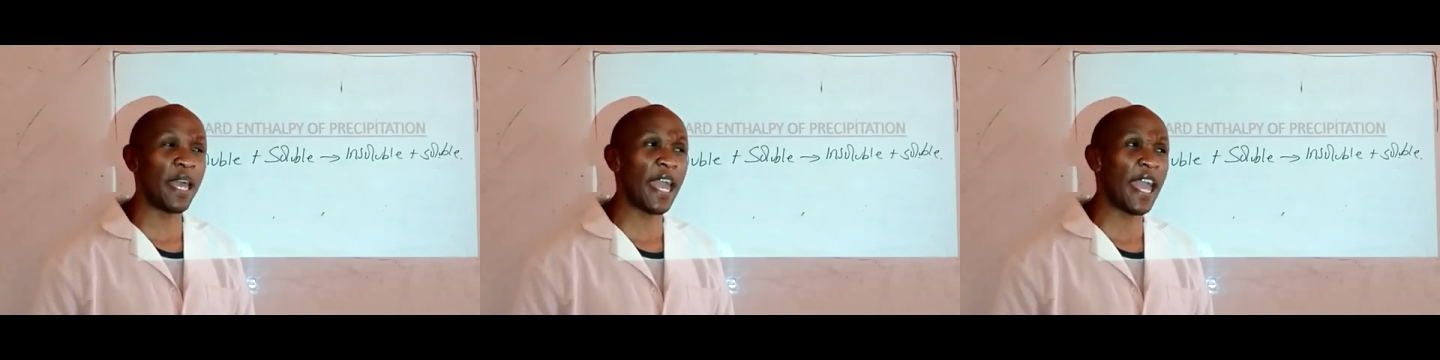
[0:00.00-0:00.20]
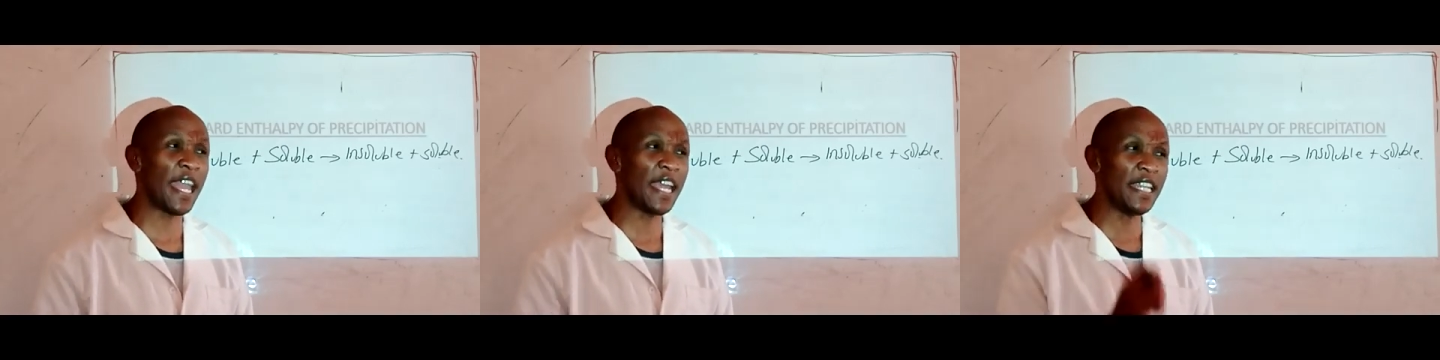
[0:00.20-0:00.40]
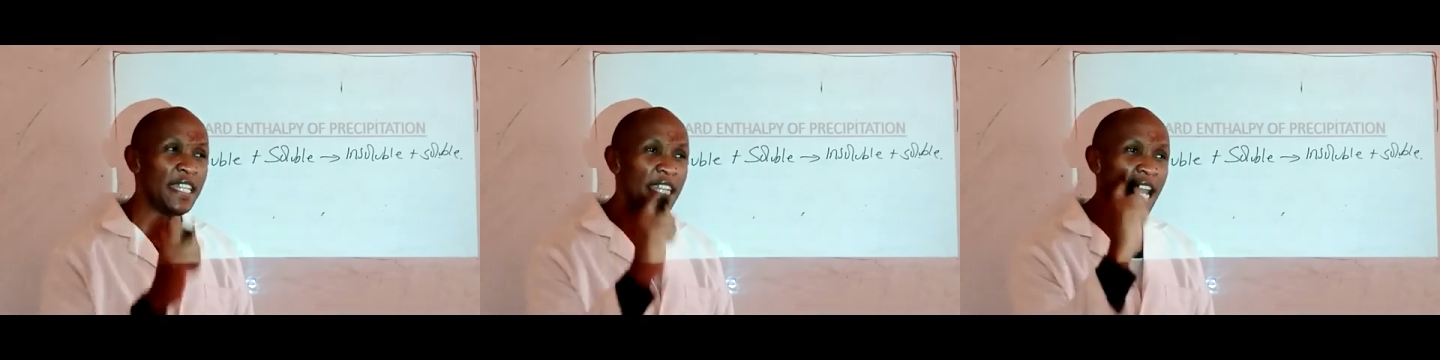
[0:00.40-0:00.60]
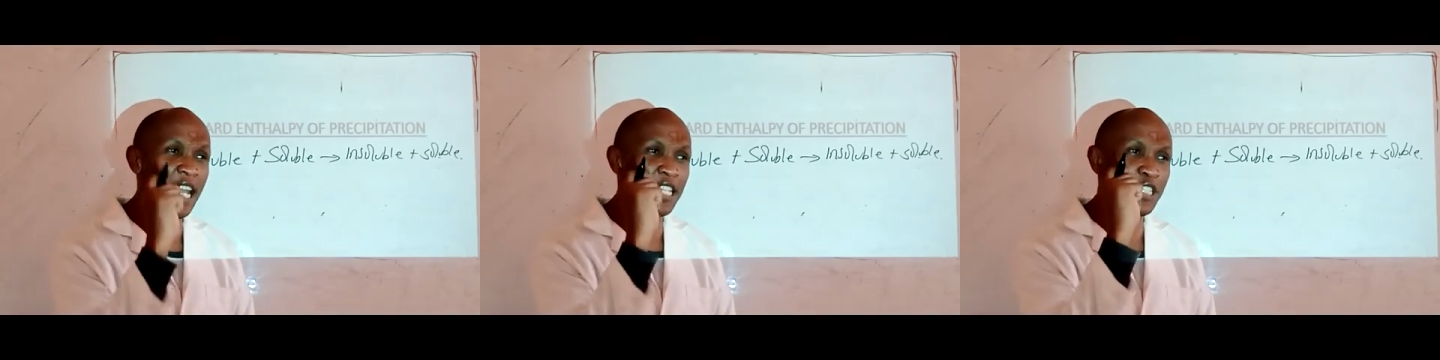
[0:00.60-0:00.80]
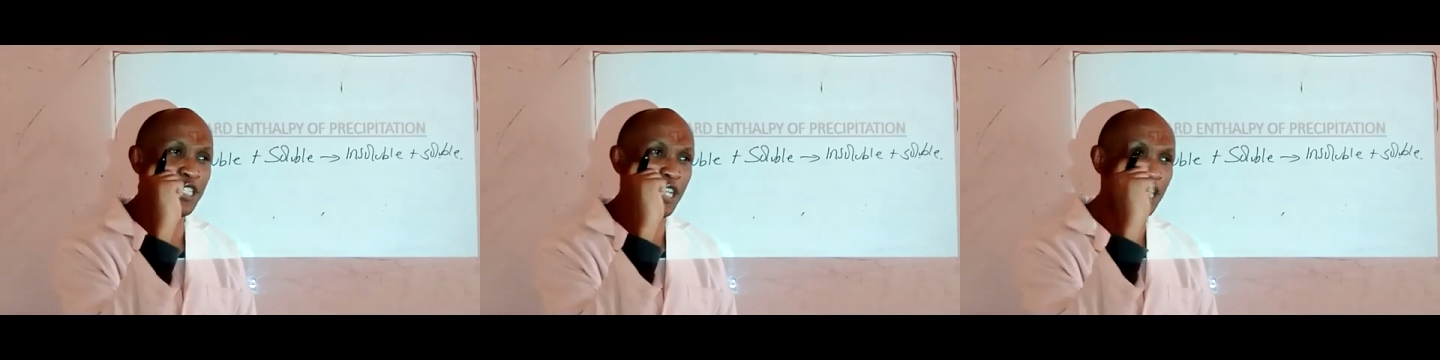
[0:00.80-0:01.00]

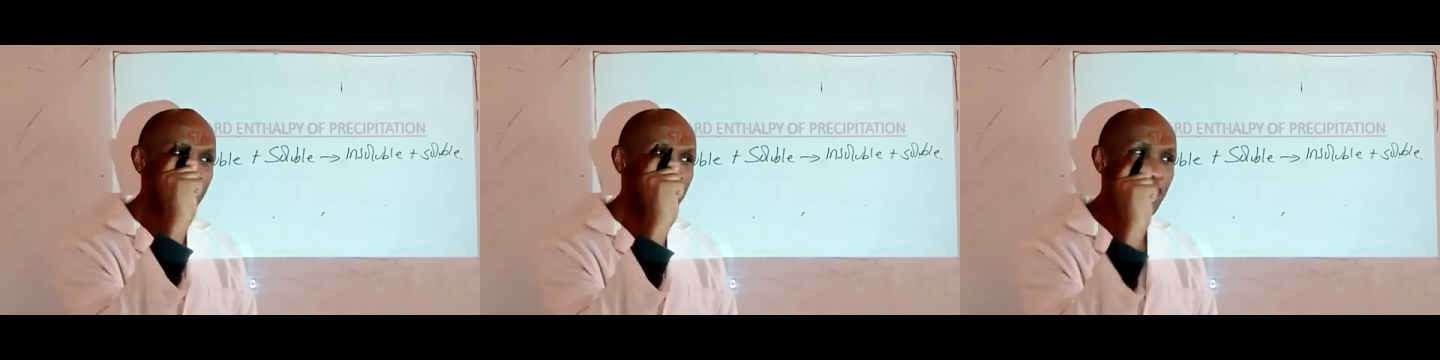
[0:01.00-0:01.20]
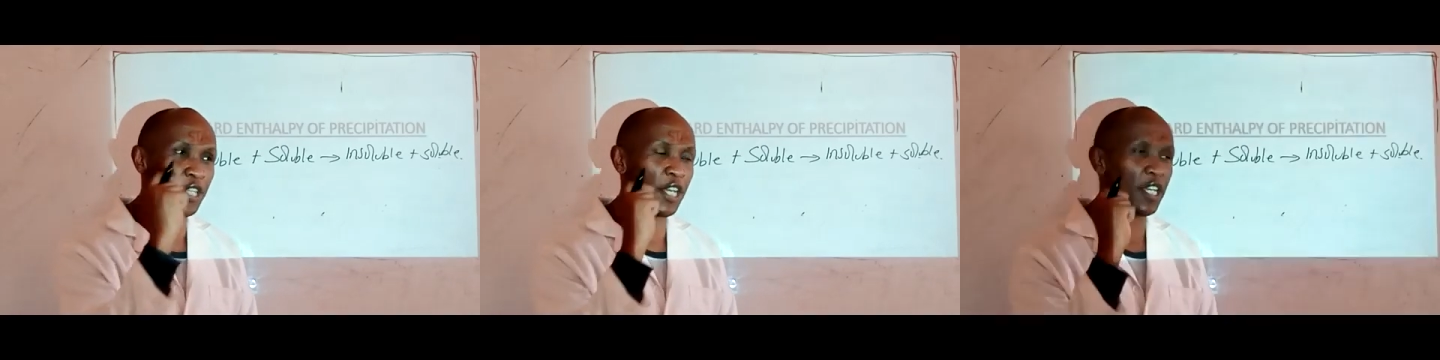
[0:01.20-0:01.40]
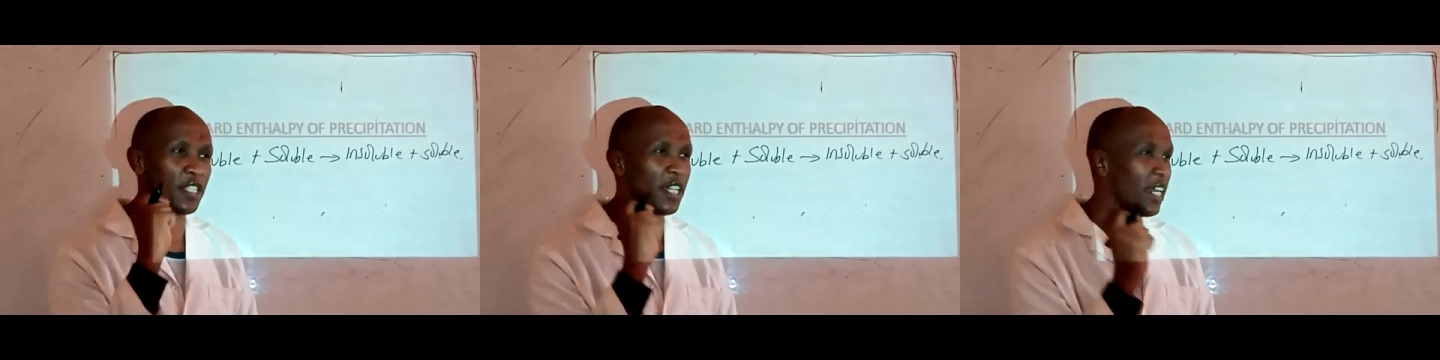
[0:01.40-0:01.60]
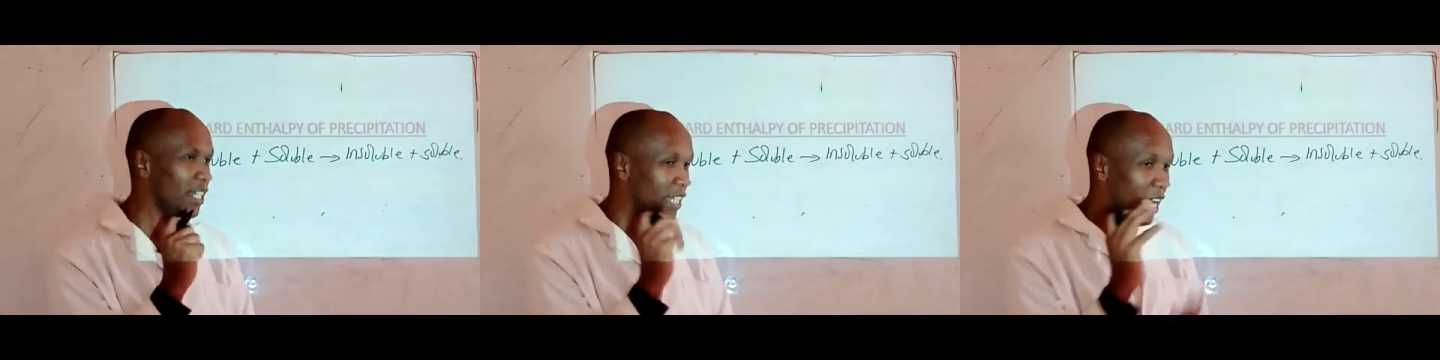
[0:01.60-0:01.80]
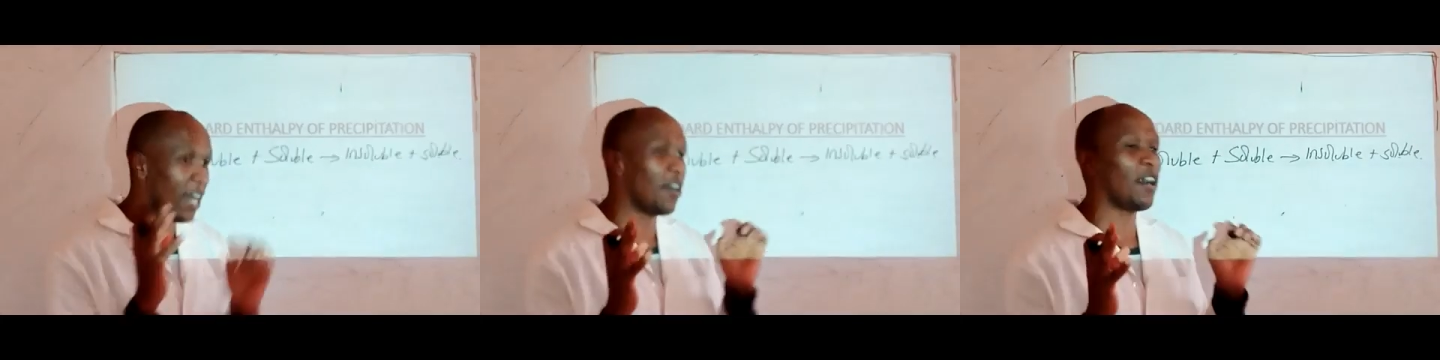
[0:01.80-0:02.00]
energy change. And
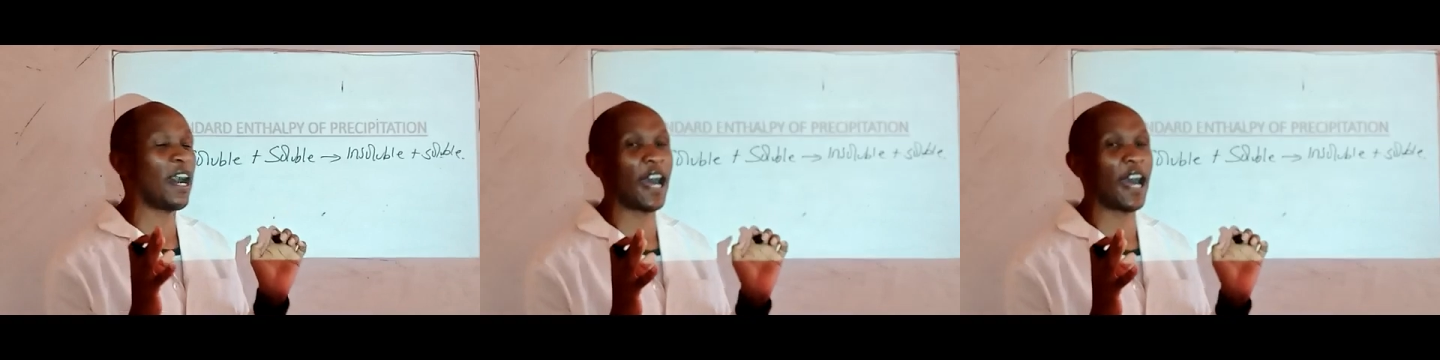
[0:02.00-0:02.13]
now